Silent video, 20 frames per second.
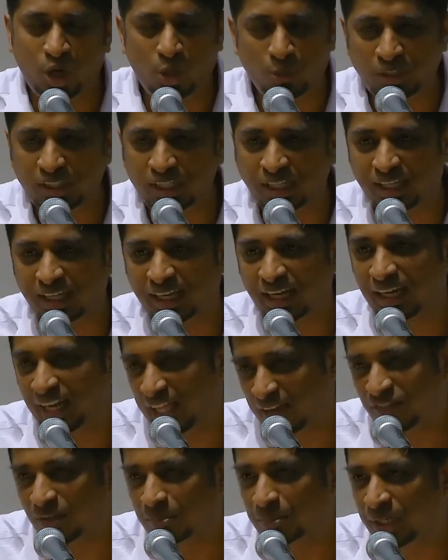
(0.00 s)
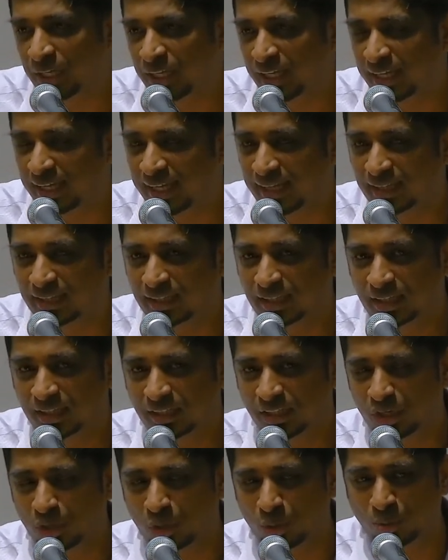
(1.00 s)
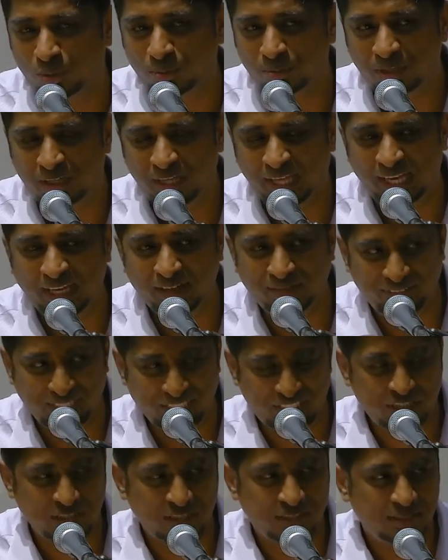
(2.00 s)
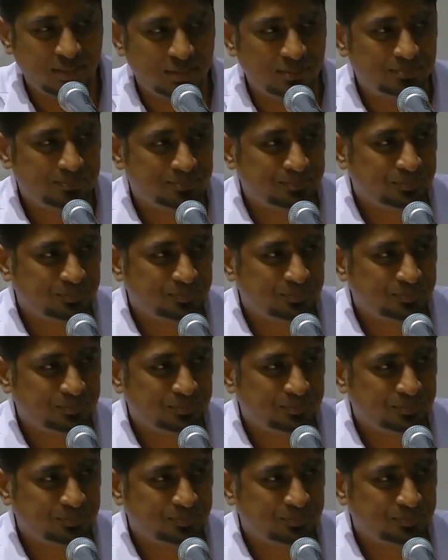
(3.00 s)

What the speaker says: poverty can never be, you know, elevated.